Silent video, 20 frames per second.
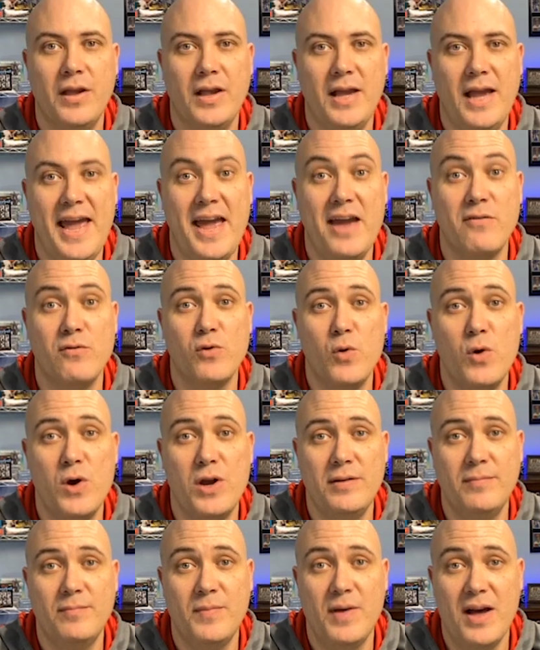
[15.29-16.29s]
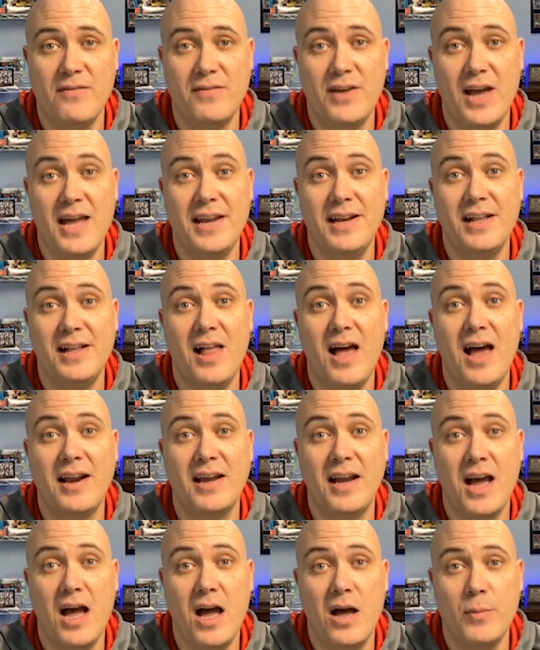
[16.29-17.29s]
Hey everyone, I've gotten a lot of
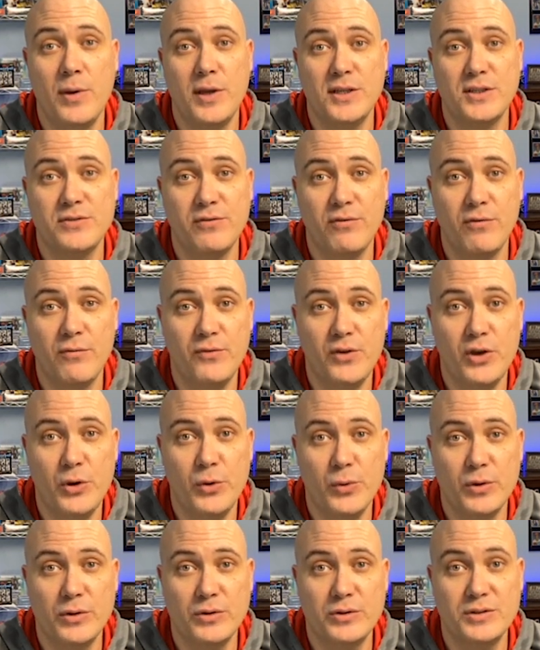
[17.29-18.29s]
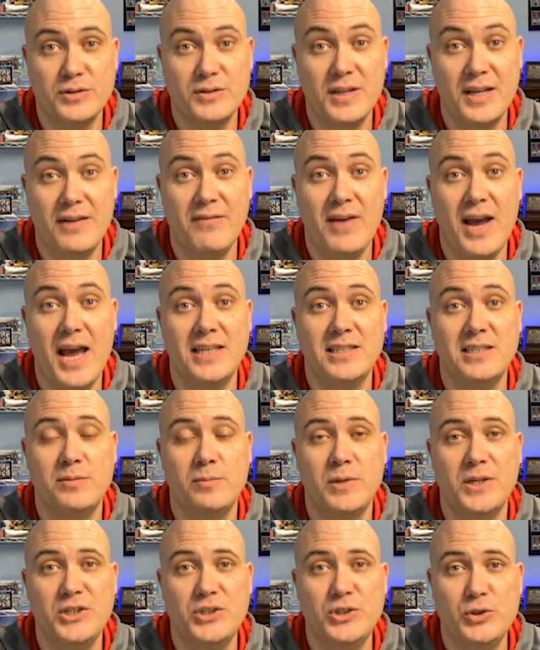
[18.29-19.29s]
comments from viewers that have had some
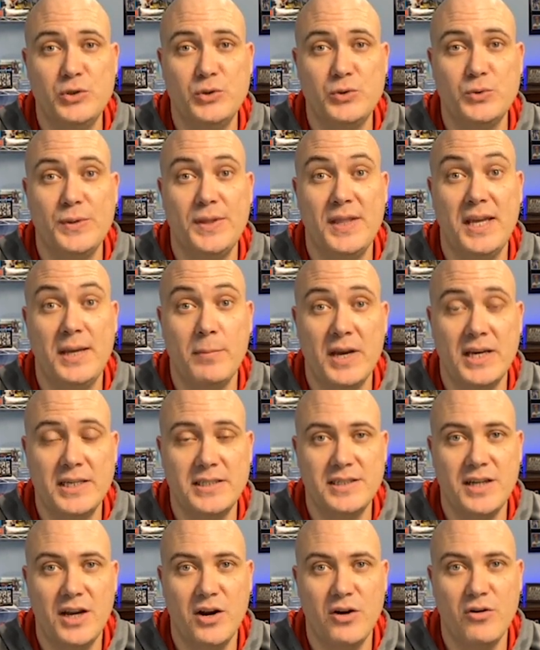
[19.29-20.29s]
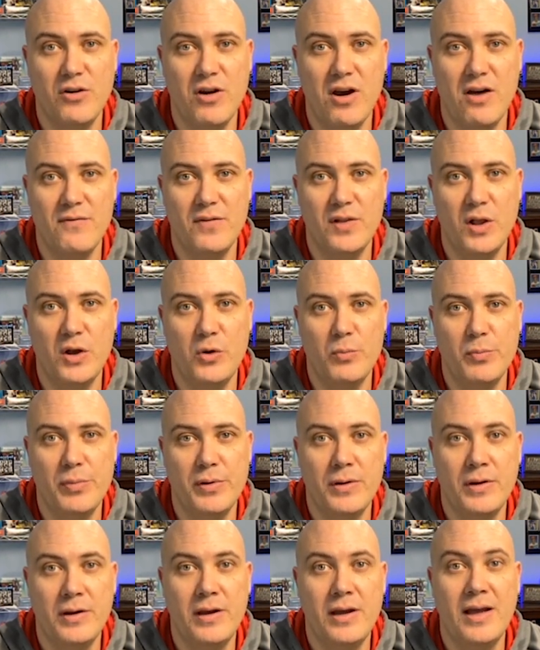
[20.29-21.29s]
issues with eBay standard envelope.
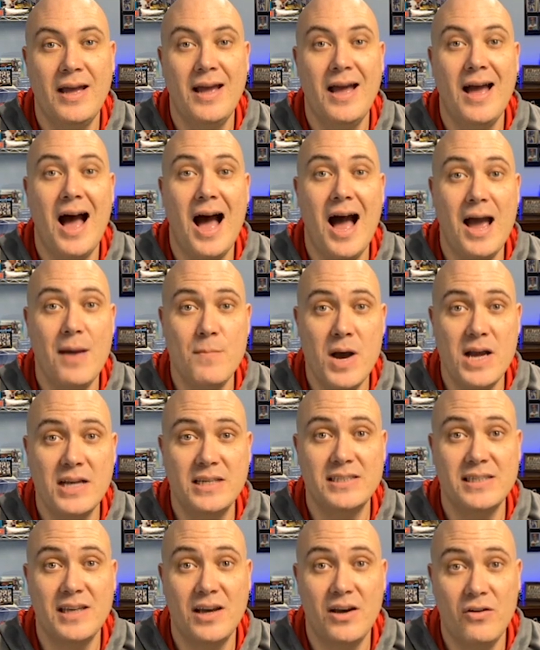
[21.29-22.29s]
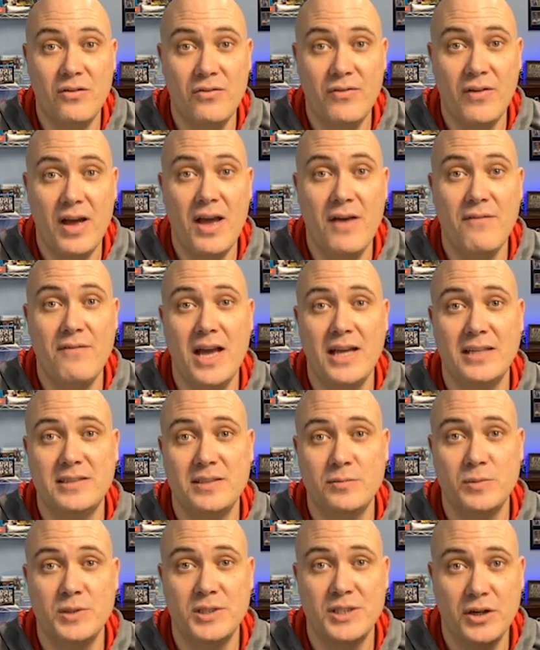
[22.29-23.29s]
I myself have had
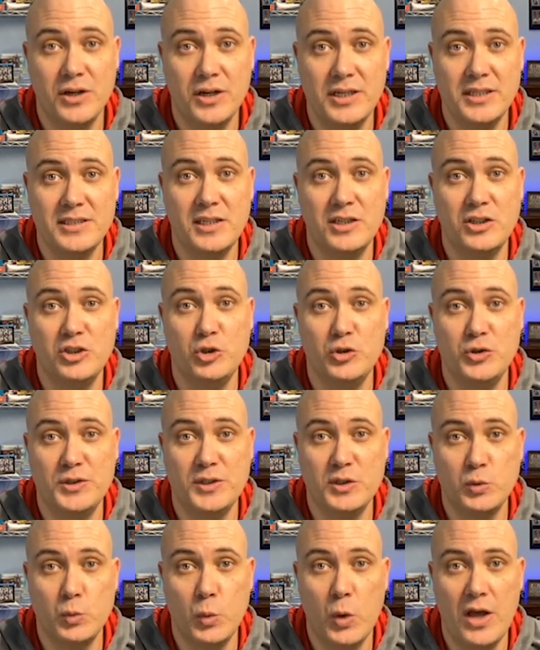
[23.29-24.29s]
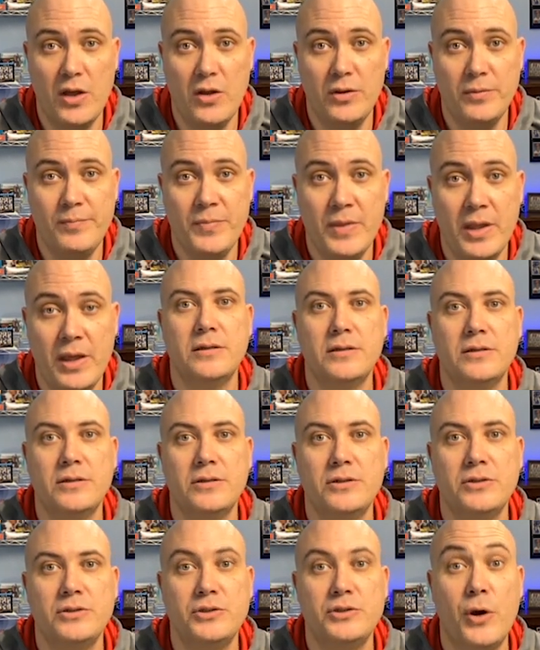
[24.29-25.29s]
some serious issues as well.
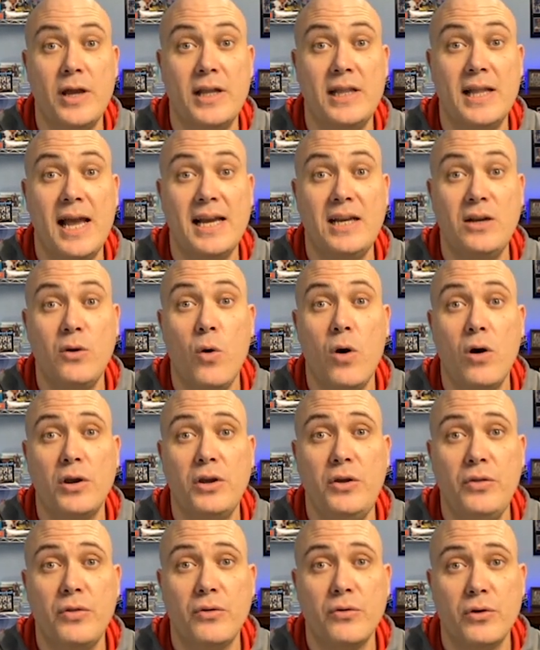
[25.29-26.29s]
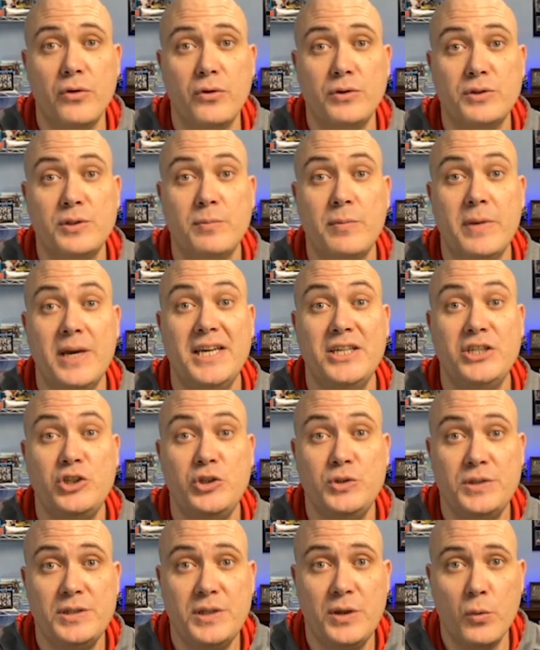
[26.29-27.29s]
So I'd like to walk you through some
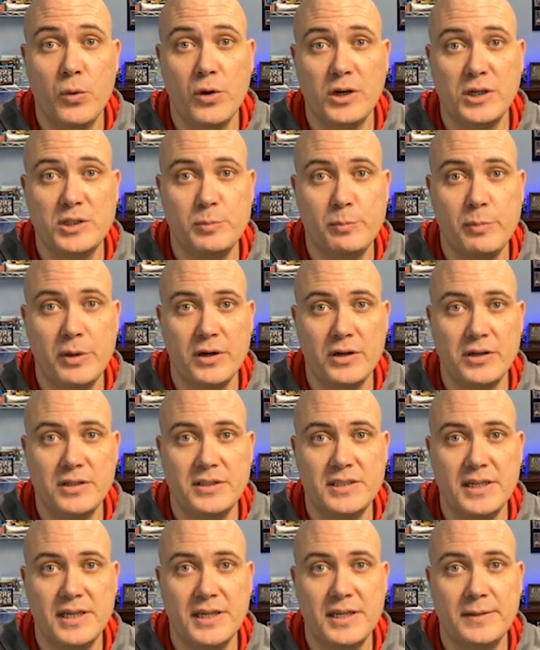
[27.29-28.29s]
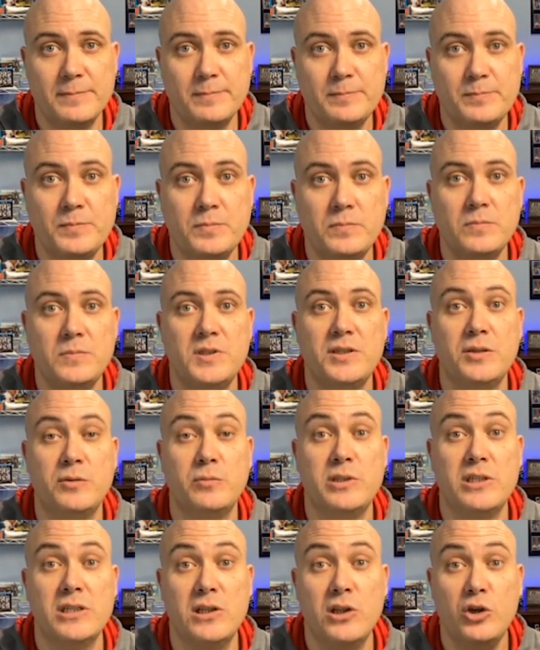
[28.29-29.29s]
issues that we're experiencing, some
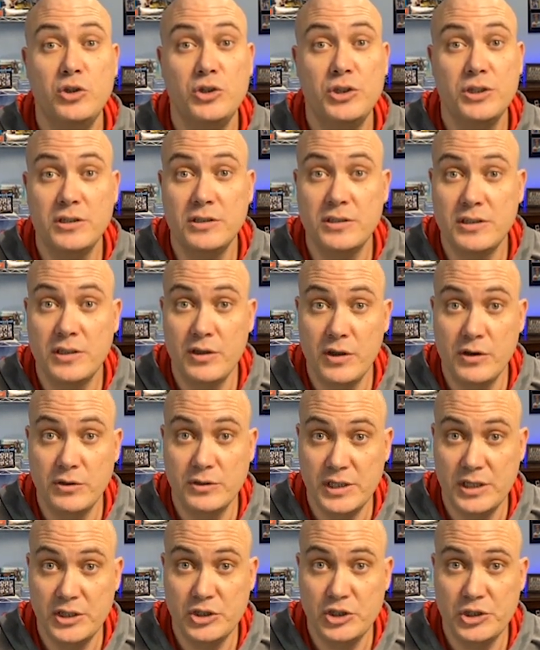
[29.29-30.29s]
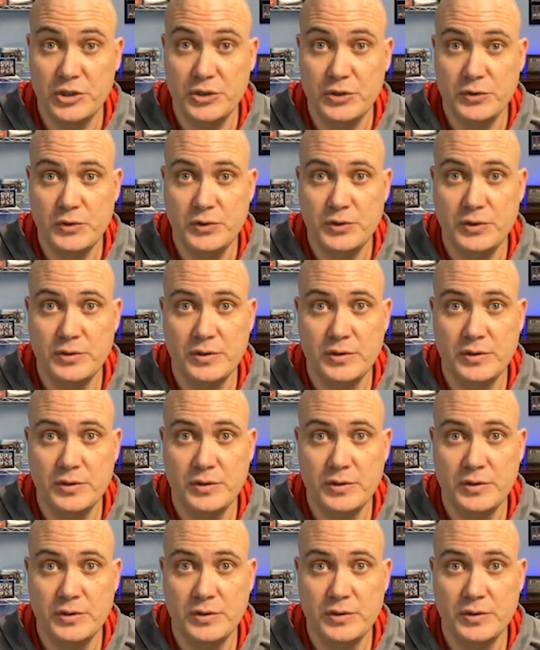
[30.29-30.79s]
solutions to those issues,